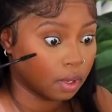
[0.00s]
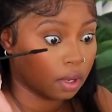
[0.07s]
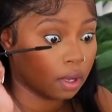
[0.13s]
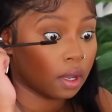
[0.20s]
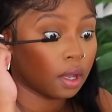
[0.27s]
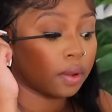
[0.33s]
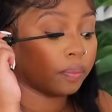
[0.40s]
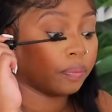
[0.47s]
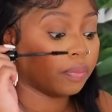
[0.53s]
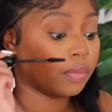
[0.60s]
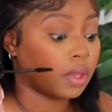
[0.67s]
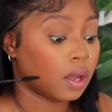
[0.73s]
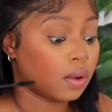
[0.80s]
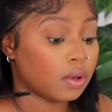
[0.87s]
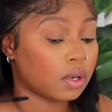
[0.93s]
Okay,
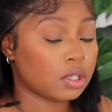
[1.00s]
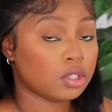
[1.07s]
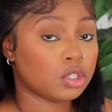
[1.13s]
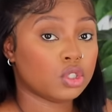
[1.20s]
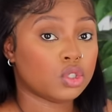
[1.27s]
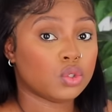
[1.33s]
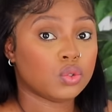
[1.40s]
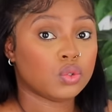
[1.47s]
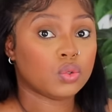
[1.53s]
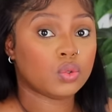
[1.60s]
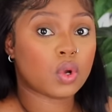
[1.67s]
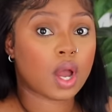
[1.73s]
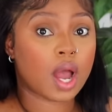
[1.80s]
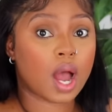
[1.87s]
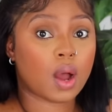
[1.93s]
now we're going to
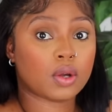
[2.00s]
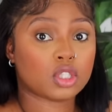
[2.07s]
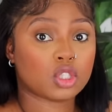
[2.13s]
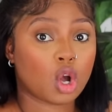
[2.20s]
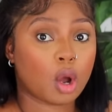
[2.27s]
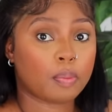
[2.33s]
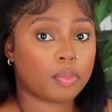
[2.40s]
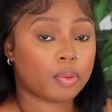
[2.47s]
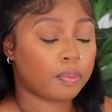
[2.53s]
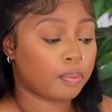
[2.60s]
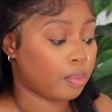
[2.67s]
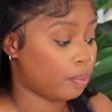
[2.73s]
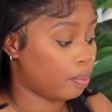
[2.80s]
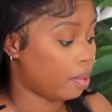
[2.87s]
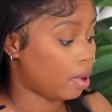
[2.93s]
do our top
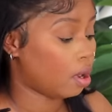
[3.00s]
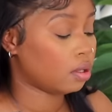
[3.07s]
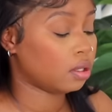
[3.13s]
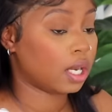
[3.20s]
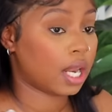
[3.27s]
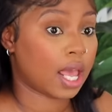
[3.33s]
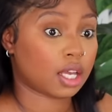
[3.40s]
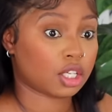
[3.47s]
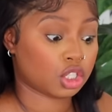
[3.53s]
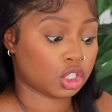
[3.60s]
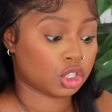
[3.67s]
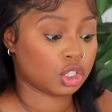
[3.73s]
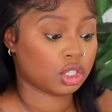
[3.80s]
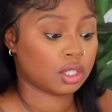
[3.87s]
lash.